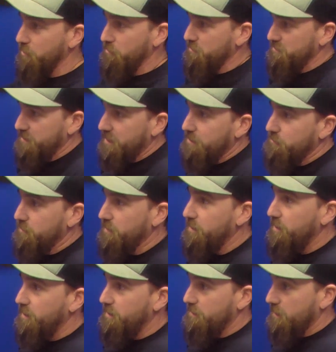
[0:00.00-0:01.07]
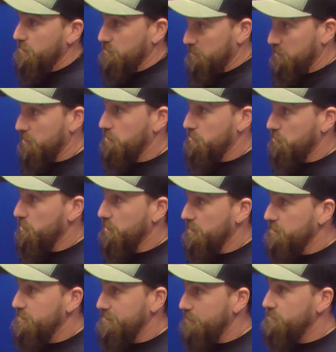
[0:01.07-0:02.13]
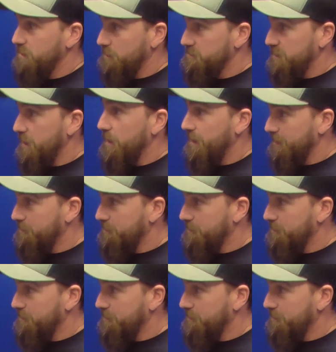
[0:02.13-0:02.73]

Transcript: where it was at. But like literally, sometimes I